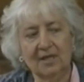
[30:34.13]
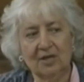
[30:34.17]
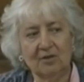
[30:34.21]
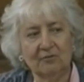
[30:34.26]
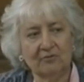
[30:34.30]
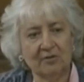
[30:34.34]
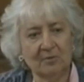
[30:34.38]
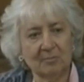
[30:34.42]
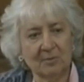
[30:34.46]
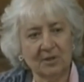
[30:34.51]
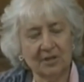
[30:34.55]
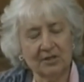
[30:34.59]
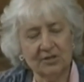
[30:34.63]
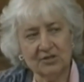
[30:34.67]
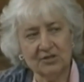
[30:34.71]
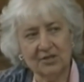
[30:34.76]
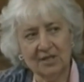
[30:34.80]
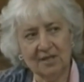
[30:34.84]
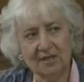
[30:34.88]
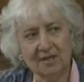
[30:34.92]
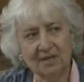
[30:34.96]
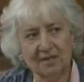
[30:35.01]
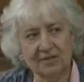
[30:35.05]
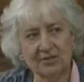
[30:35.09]
from
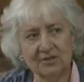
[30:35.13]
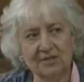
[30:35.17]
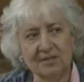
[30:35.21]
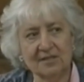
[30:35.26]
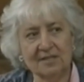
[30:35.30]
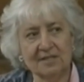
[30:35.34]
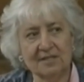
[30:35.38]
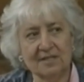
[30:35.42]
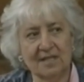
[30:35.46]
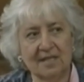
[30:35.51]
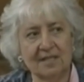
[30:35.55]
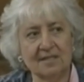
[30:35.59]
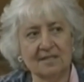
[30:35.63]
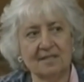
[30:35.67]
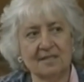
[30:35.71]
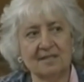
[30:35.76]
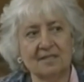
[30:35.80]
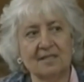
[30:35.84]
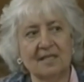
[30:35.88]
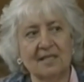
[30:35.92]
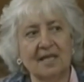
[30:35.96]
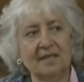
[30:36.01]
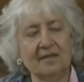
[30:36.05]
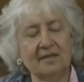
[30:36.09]
Conchita, she says
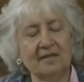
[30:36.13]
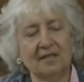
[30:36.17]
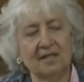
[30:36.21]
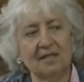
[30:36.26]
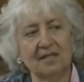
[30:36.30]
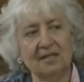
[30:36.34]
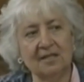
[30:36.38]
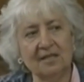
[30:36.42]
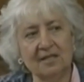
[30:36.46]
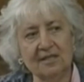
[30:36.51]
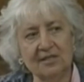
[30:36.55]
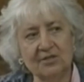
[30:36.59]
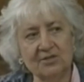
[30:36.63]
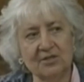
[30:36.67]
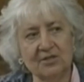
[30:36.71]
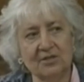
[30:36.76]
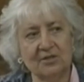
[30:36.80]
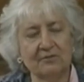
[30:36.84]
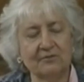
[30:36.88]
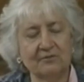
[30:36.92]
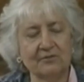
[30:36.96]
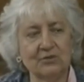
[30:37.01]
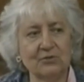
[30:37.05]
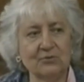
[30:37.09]
it's like the collision
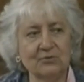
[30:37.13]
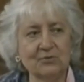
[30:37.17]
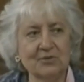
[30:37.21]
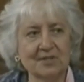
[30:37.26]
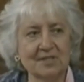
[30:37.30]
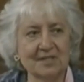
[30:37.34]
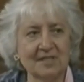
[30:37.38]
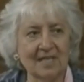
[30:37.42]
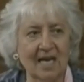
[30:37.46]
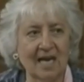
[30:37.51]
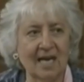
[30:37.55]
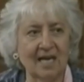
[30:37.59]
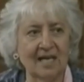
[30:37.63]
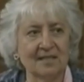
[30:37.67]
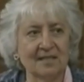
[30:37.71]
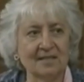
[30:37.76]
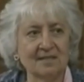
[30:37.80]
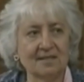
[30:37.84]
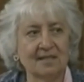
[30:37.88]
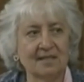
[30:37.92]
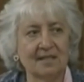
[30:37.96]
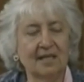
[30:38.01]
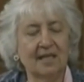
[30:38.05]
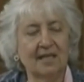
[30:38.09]
of two
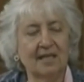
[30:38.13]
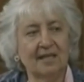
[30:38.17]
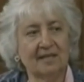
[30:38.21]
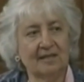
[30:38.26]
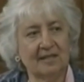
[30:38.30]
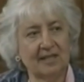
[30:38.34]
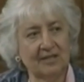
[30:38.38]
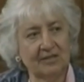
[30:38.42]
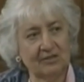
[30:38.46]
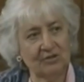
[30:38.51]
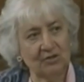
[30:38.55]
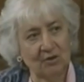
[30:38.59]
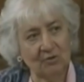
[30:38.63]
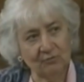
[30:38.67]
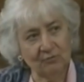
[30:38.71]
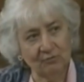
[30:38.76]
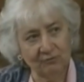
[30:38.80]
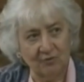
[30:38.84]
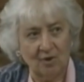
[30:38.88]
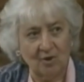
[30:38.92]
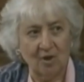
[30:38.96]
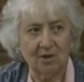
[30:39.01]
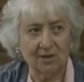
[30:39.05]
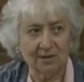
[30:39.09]
stars that don't
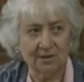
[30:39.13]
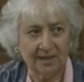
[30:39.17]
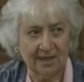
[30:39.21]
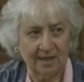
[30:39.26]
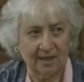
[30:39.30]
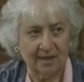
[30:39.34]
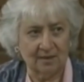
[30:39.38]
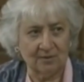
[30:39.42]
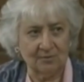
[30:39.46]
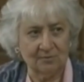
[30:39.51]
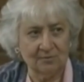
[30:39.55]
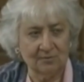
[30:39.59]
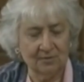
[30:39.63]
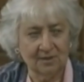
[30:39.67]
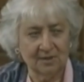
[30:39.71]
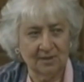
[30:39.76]
fall down